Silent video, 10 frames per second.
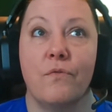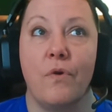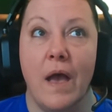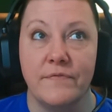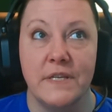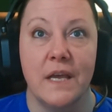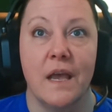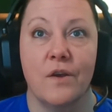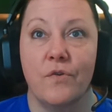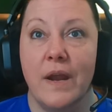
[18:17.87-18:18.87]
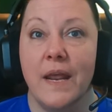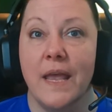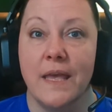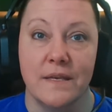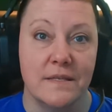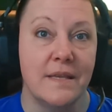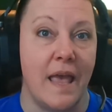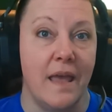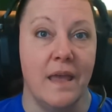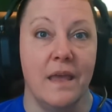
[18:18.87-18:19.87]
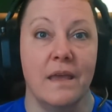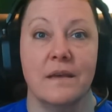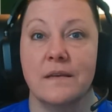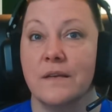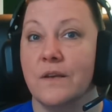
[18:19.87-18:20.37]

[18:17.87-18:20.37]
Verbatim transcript: crafting and creating is a